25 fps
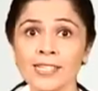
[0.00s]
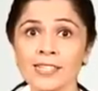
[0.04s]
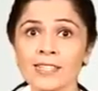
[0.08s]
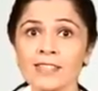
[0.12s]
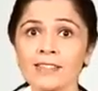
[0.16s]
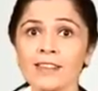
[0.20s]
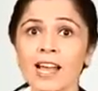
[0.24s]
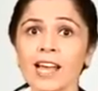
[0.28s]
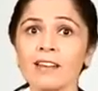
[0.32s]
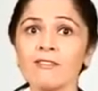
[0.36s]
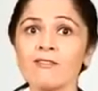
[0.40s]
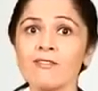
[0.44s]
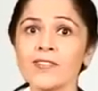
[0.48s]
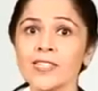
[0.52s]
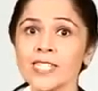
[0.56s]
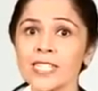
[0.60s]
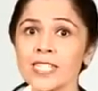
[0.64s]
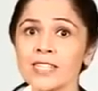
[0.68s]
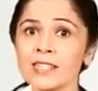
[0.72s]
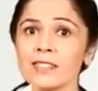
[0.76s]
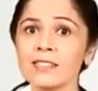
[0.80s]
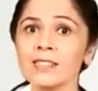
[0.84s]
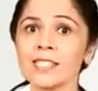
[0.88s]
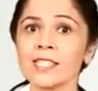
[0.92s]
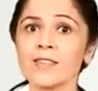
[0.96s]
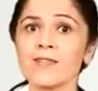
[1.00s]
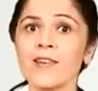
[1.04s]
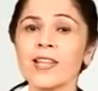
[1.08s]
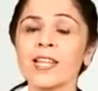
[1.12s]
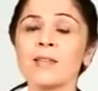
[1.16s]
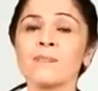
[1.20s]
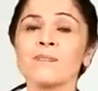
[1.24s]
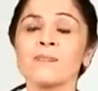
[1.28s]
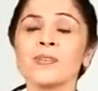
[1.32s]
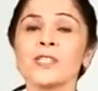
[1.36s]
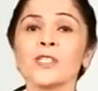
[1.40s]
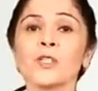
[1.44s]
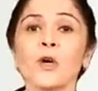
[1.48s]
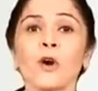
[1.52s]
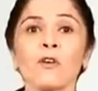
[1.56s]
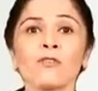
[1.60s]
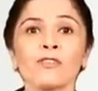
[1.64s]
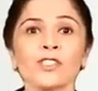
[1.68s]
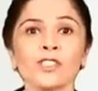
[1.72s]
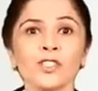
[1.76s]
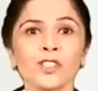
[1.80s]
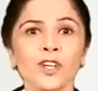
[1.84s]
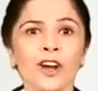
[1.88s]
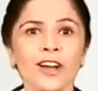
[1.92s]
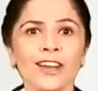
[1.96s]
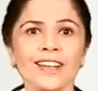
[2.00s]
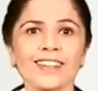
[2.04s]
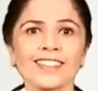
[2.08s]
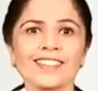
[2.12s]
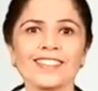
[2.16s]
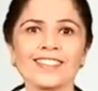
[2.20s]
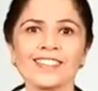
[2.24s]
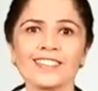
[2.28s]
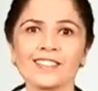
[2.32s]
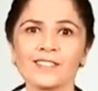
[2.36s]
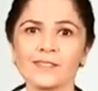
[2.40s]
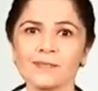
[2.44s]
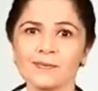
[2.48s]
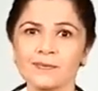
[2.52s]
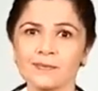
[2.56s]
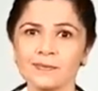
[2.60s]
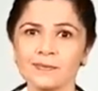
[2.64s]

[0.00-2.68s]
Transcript: mental and physical development of the child.